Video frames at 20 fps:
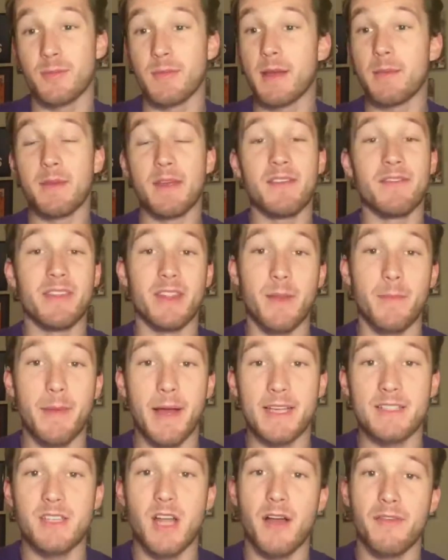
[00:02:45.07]
or maybe even the
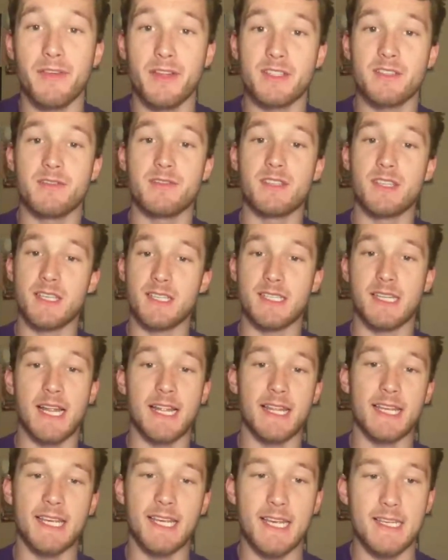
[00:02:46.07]
best offensive season.
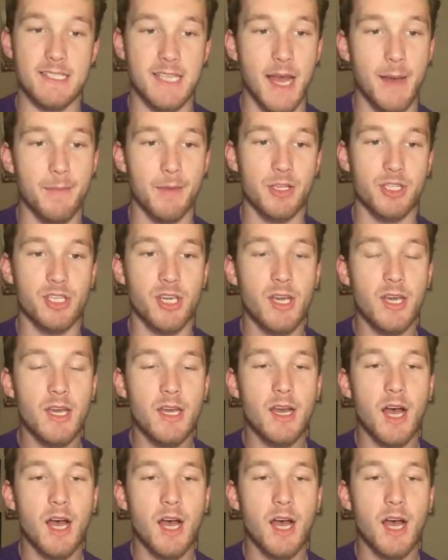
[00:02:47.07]
I think he has that much